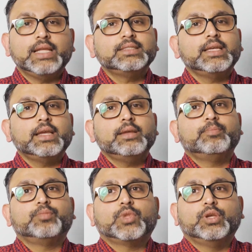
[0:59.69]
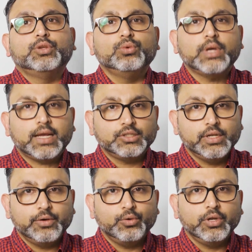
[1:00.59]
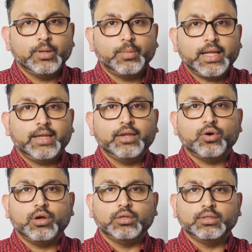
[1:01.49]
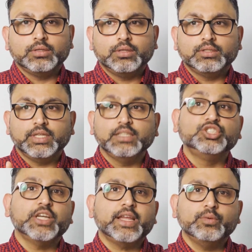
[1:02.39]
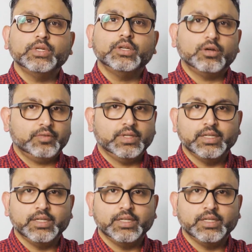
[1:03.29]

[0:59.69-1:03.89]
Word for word: let's say you actually enroll in a plan on in January of a